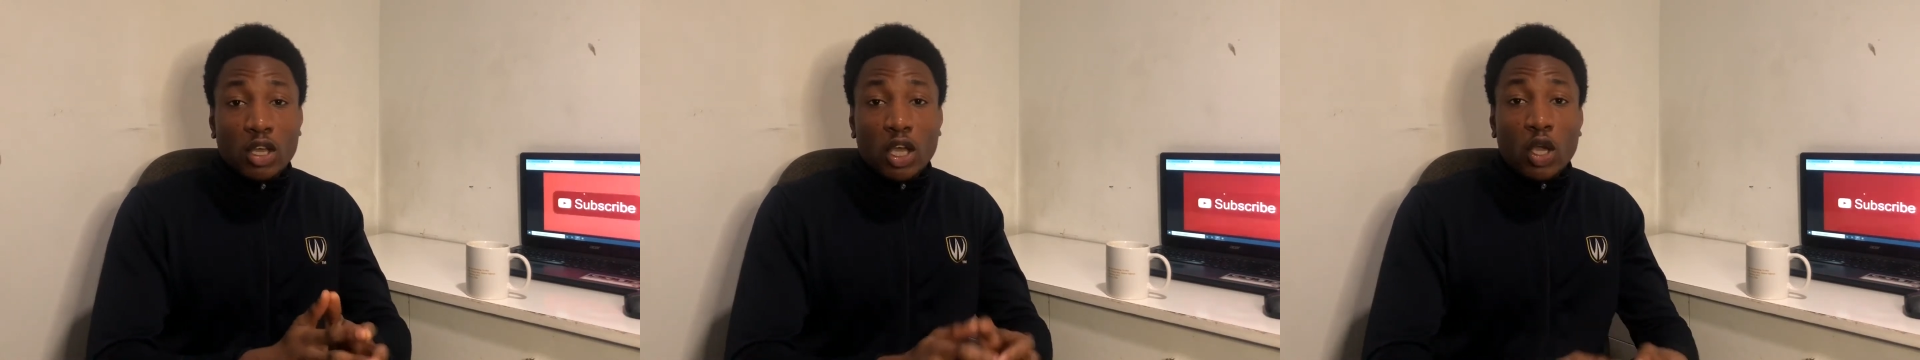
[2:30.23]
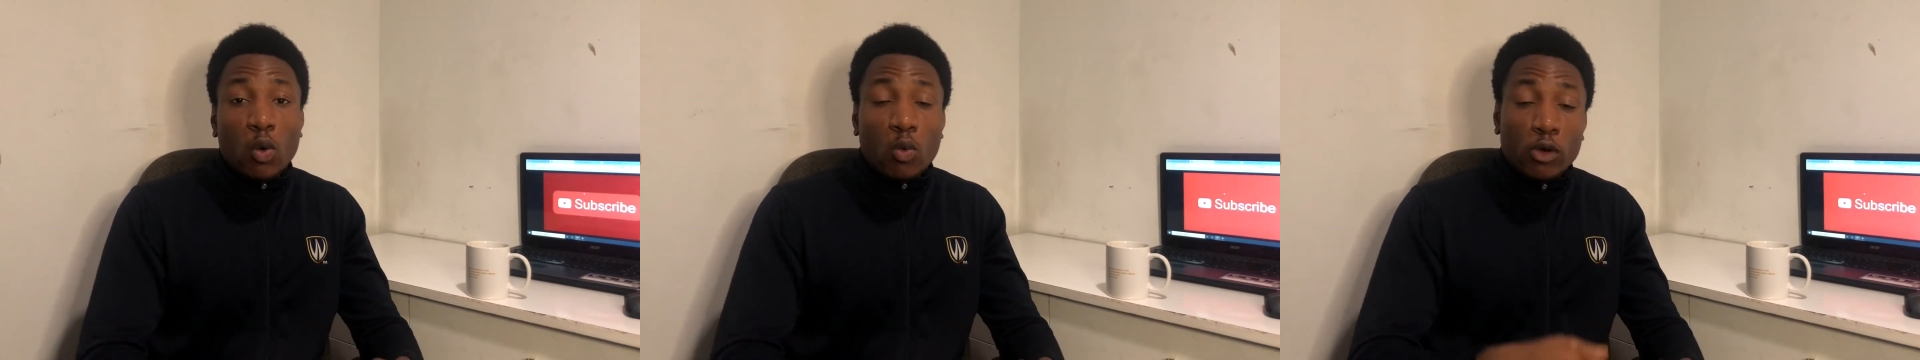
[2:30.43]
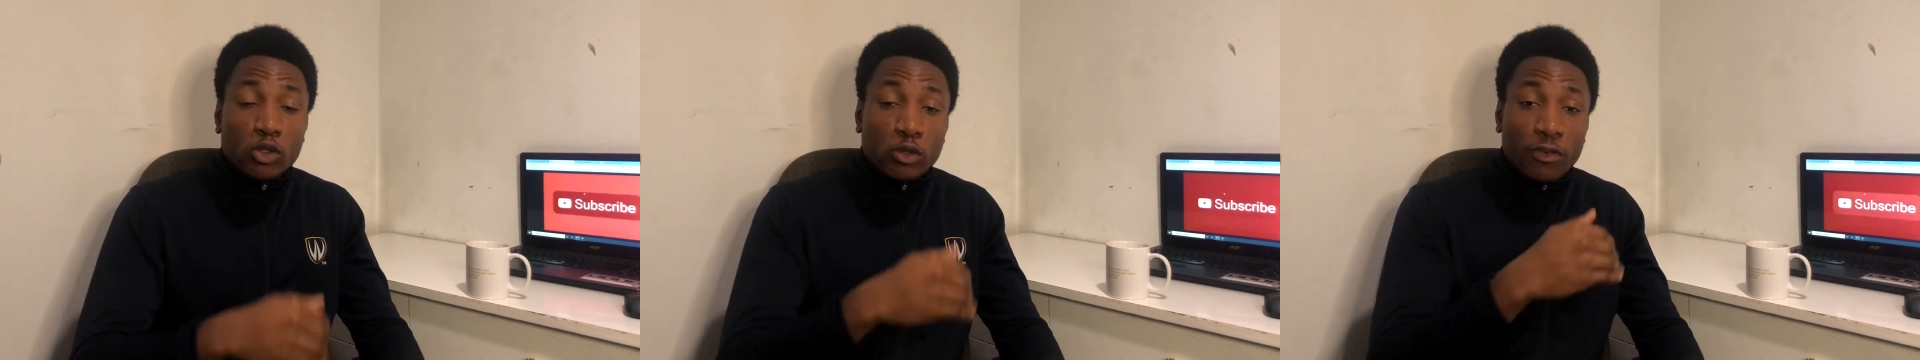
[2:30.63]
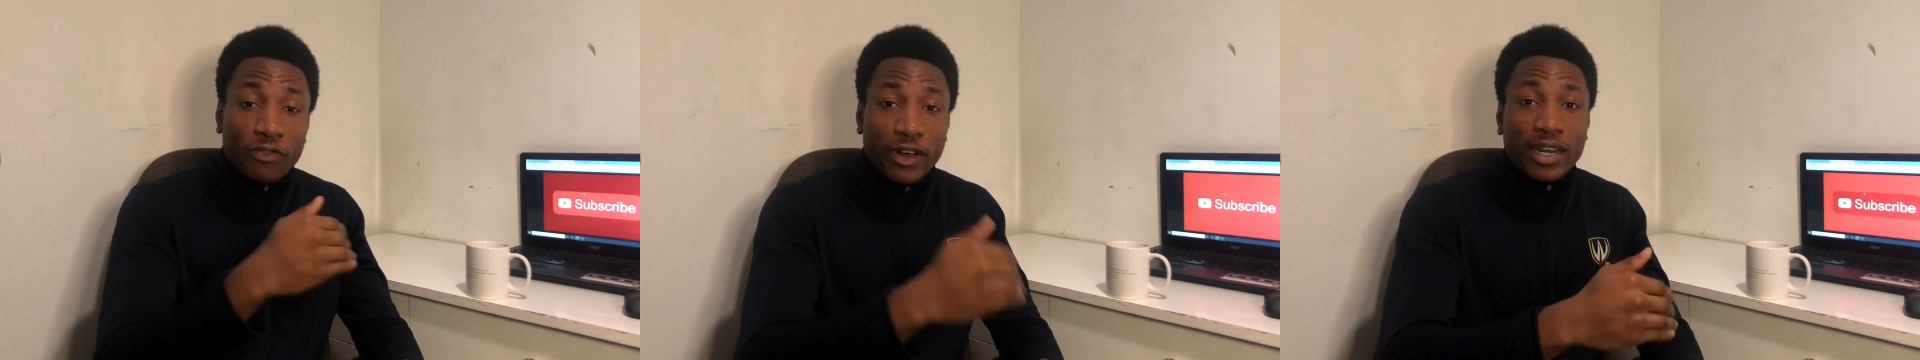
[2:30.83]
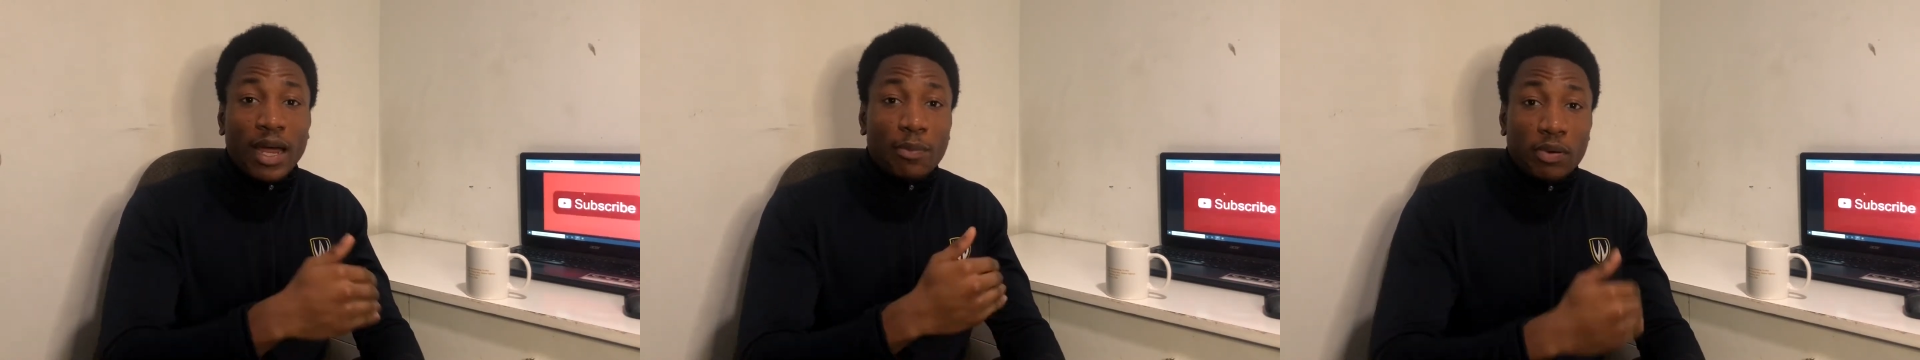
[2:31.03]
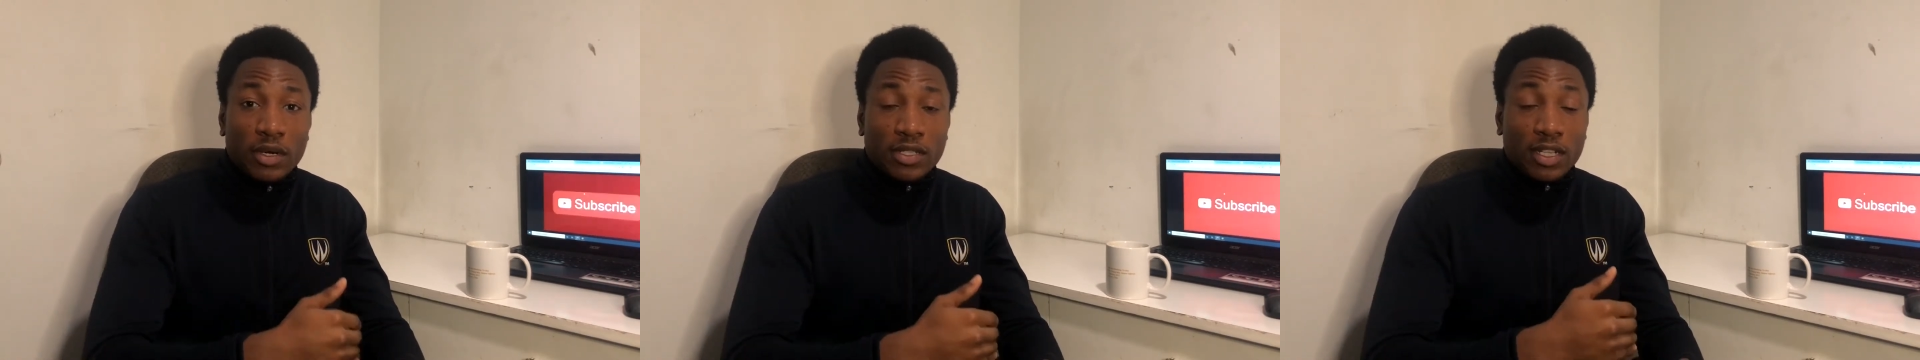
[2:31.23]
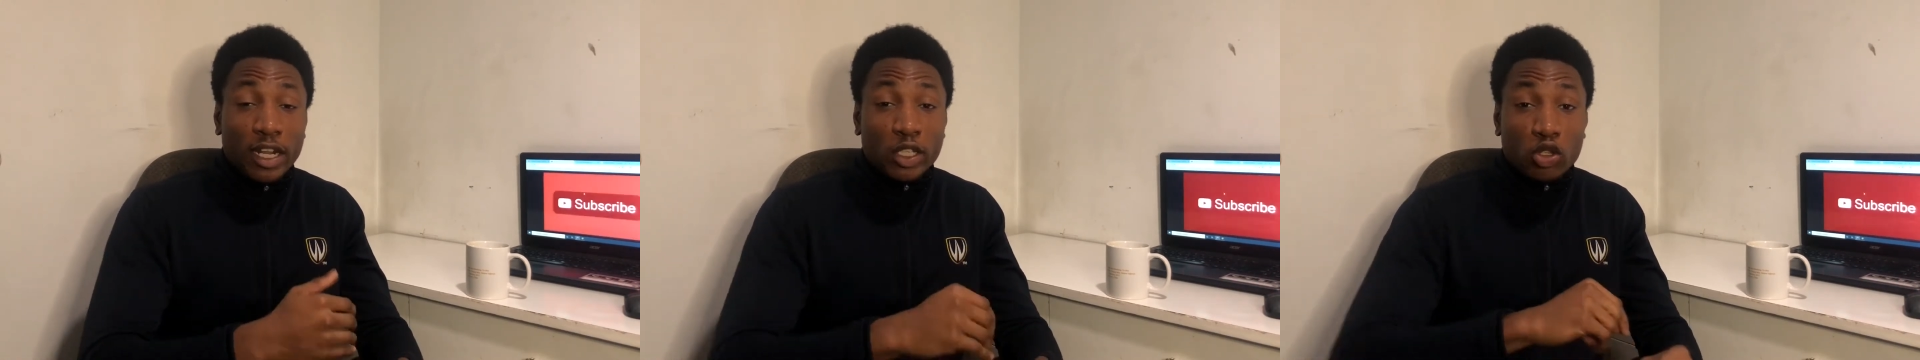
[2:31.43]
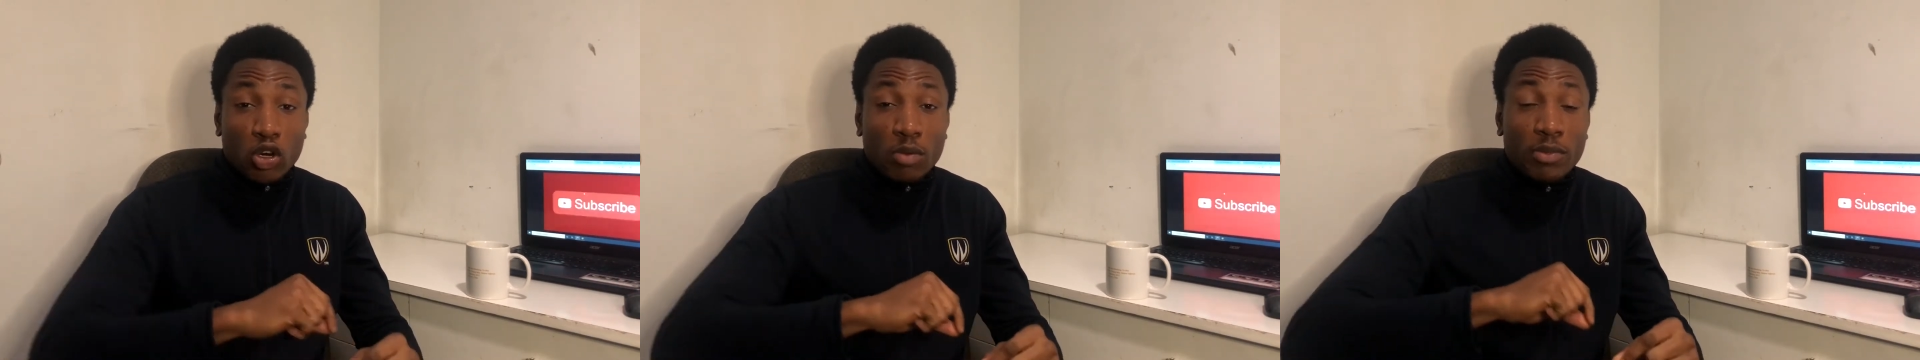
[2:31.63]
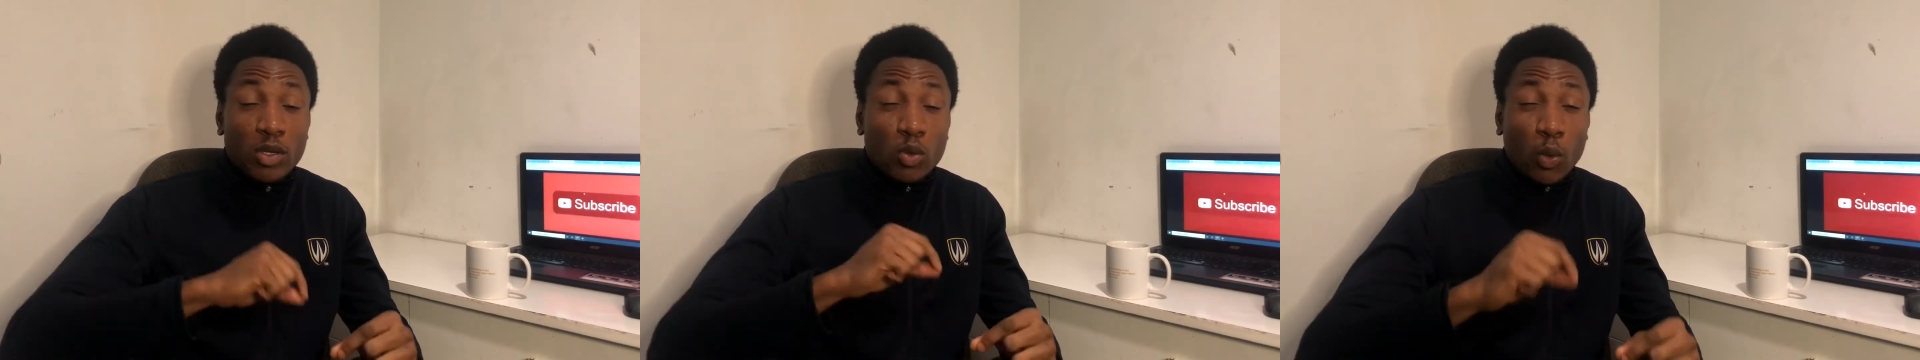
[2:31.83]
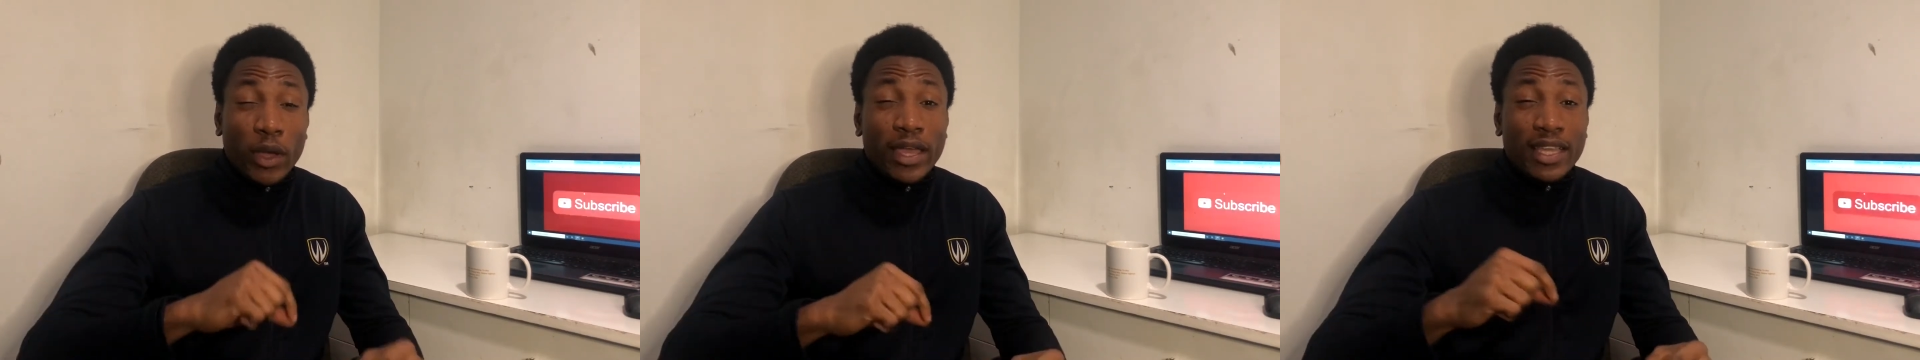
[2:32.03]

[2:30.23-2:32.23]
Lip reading: once you find that person, it's going to be way